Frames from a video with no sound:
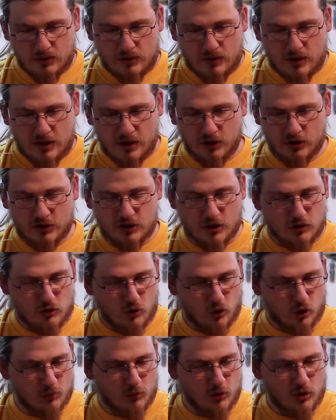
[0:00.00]
Here's a
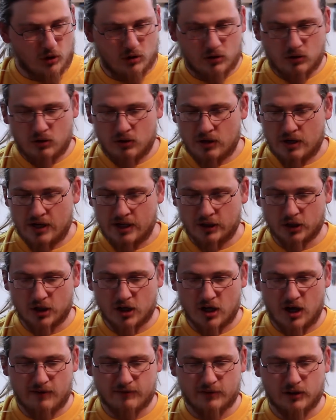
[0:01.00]
normal inner
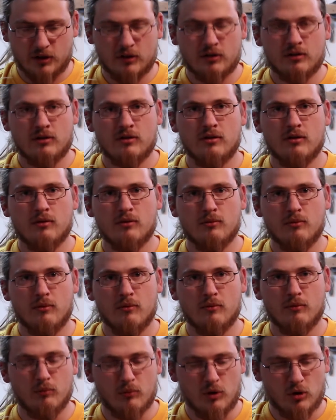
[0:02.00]
cover.
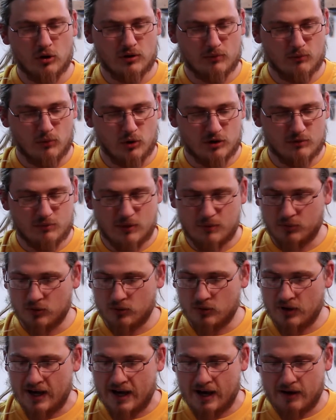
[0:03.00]
Most
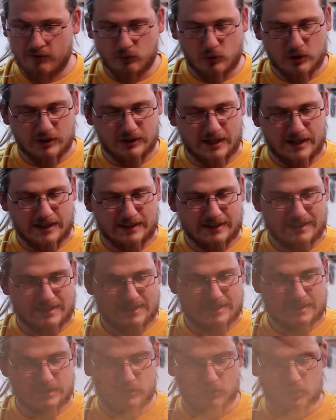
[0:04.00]
people will have one like this in